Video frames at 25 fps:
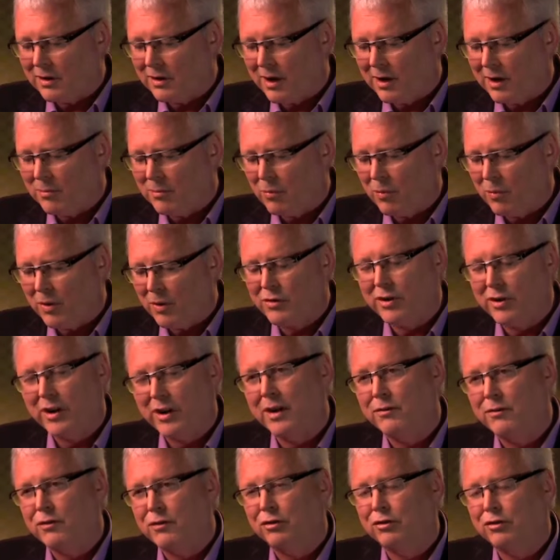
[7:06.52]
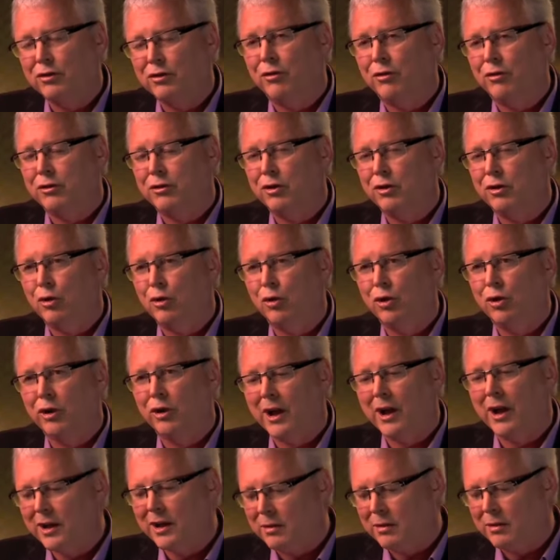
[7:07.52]
I'm wondering, have you softened it all,
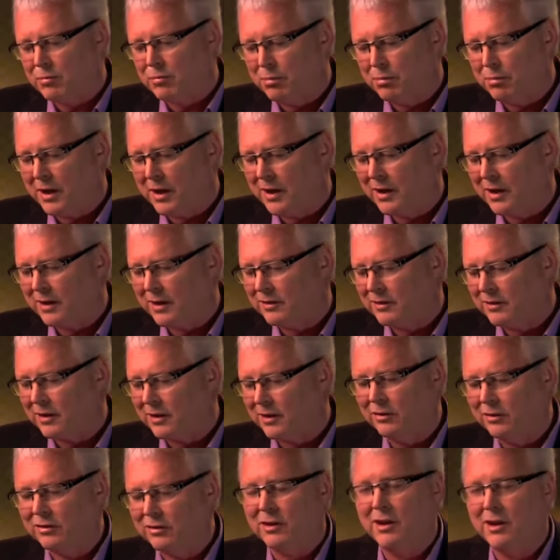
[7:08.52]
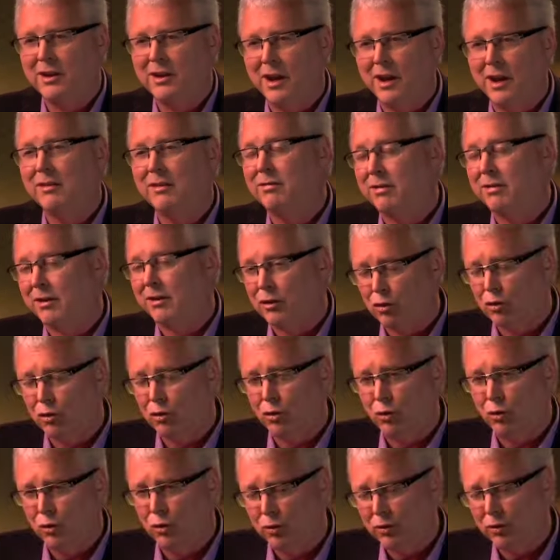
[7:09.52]
and are you prepared to concede anything at
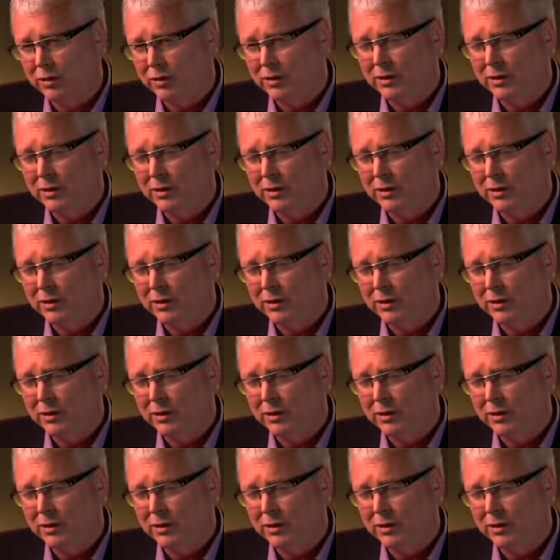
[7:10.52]
all